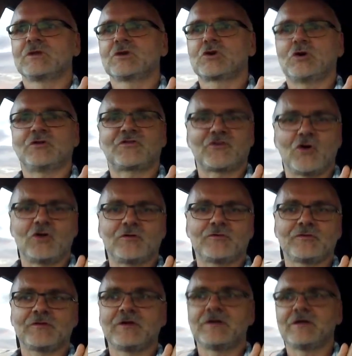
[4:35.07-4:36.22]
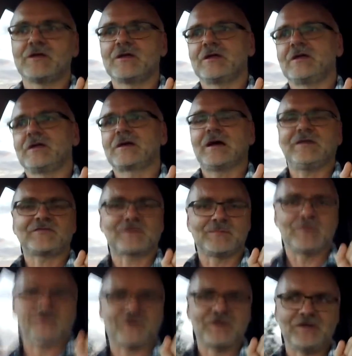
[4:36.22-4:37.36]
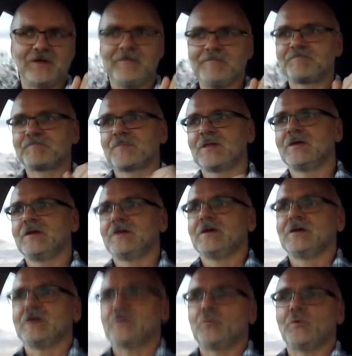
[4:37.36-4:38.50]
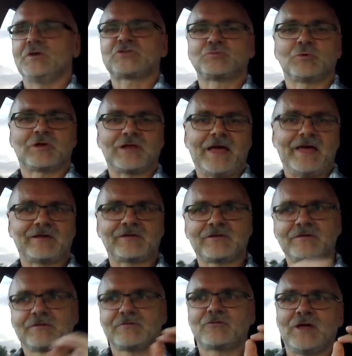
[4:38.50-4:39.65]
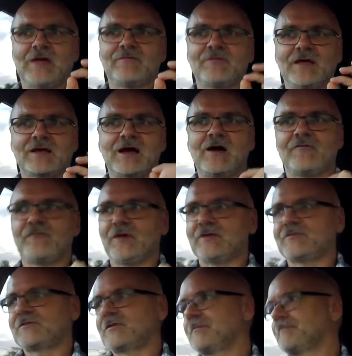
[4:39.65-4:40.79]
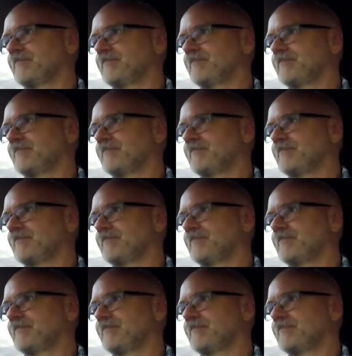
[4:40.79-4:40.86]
concerned customers here which would like to have their car fixed,